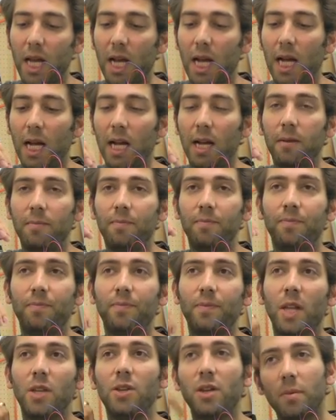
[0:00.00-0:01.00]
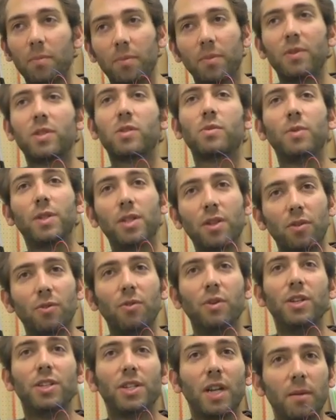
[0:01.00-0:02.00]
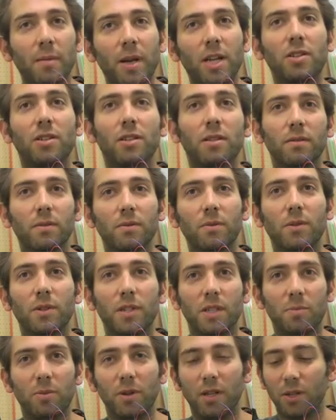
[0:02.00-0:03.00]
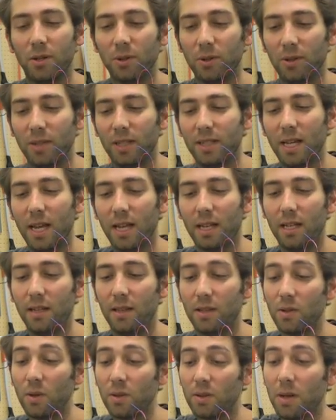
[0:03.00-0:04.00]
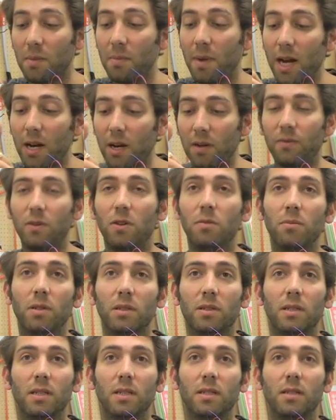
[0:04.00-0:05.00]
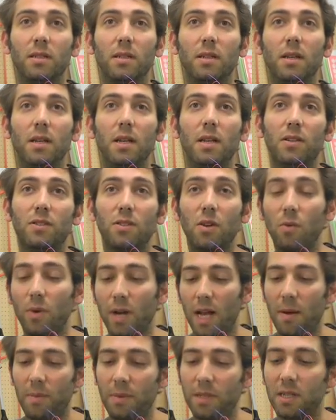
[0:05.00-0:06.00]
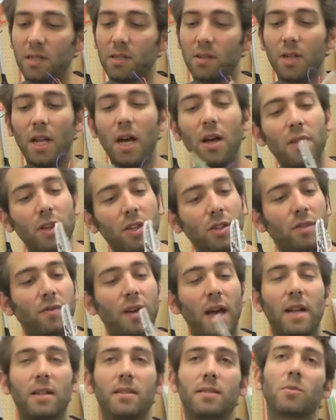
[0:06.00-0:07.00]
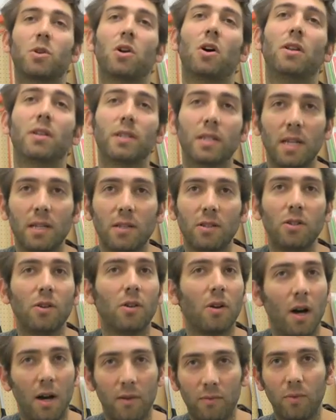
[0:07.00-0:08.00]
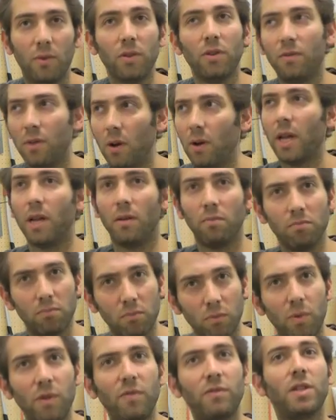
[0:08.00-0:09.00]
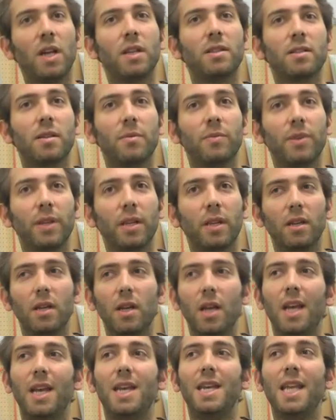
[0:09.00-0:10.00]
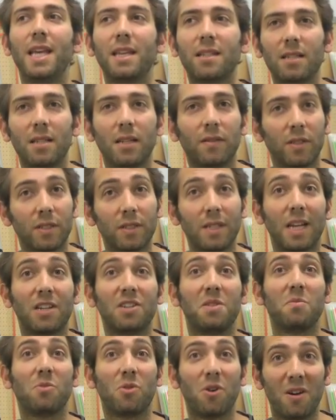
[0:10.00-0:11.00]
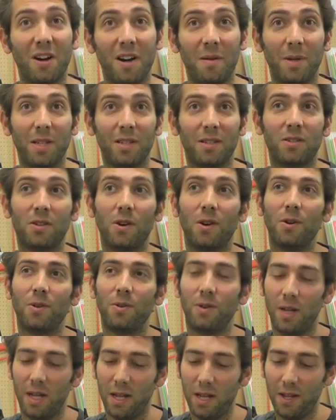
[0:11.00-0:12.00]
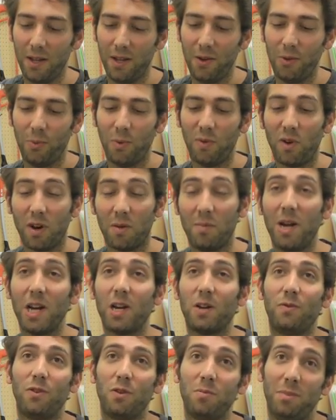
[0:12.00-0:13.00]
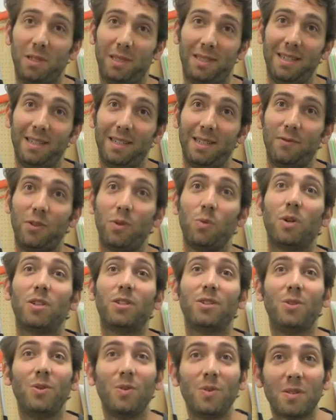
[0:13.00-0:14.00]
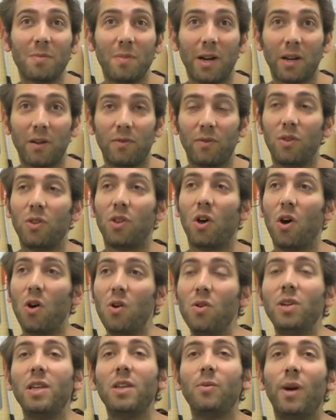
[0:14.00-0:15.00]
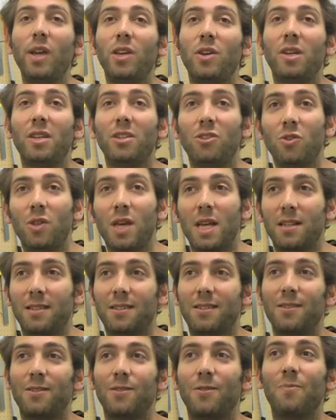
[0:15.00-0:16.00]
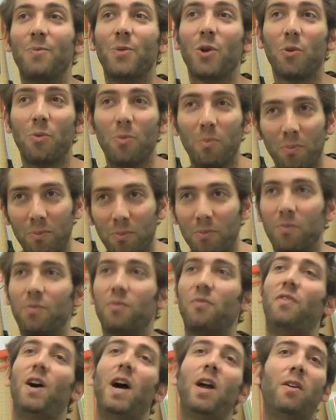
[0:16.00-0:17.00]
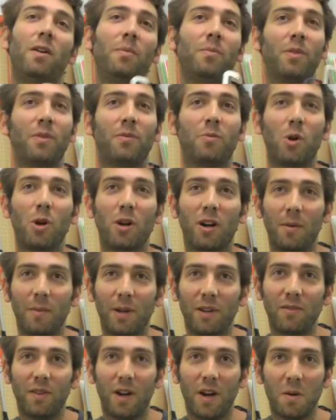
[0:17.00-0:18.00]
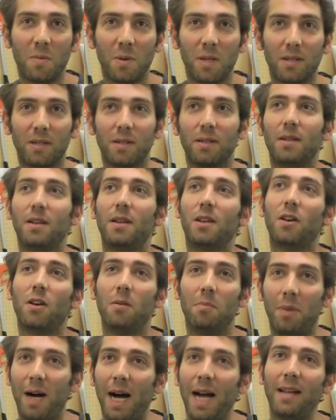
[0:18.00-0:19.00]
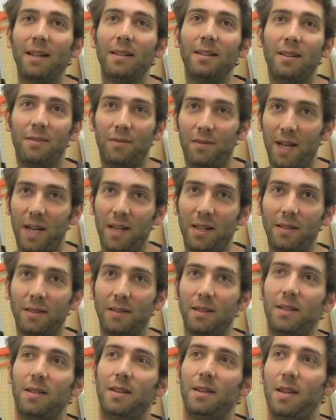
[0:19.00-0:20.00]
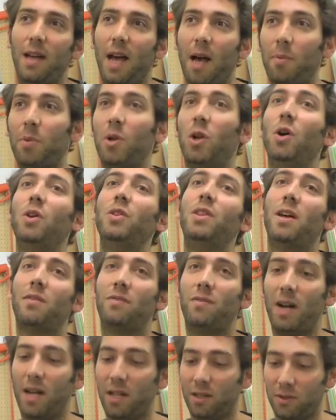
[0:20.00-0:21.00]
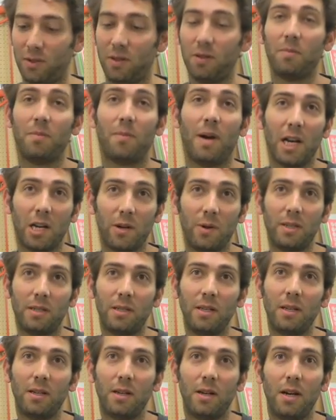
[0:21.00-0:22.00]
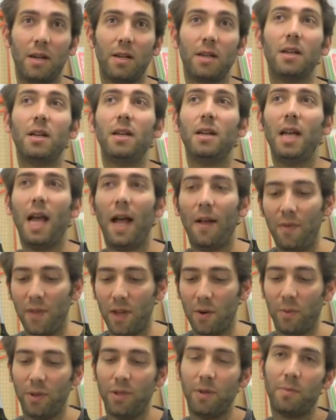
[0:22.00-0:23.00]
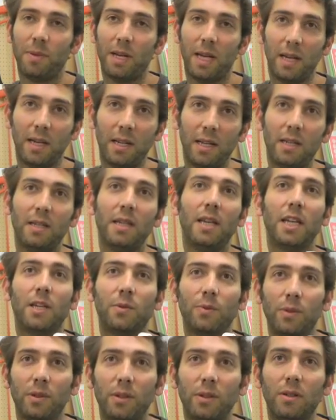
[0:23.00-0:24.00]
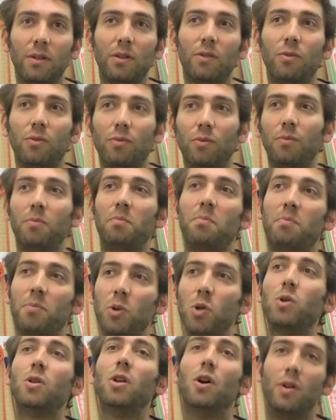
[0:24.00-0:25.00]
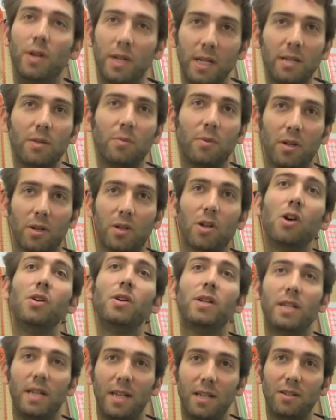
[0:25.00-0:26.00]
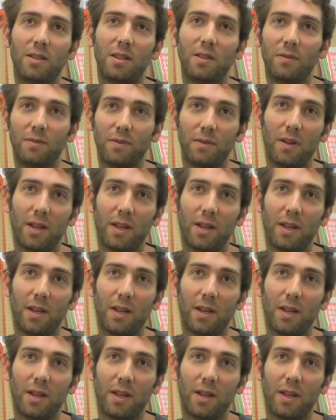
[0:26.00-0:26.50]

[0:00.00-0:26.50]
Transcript: You can switch through each animation, which is pretty cool. Exactly. There's also a microphone built in. So what happens is, so now that you've added some content, we've done something. Next level is to actually program it. So we've got a microphone built in. If you want to use the microphone, the only way you can do that is to fire up the programming environment, compile a file, upload that file to the micro SD card, and then when you plug it in, it will bootload it. It will load it into the